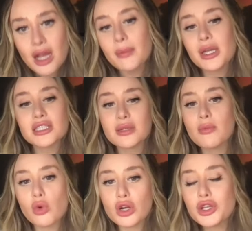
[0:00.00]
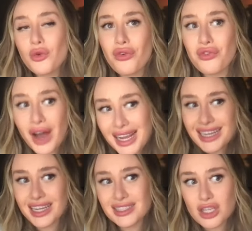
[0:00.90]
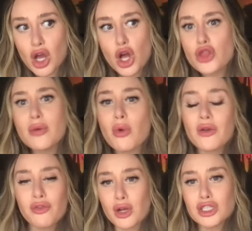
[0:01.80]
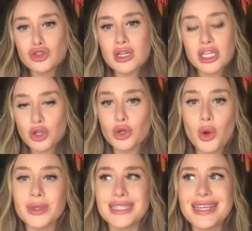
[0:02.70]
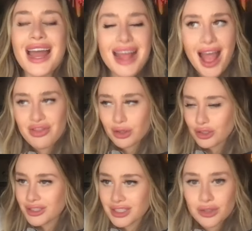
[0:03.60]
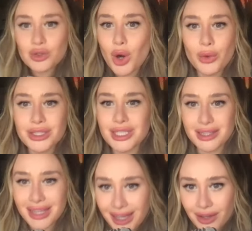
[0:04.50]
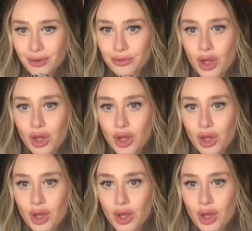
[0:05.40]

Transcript: Because the more you fight it, the more frustrated you're going to get and they're still going to leave.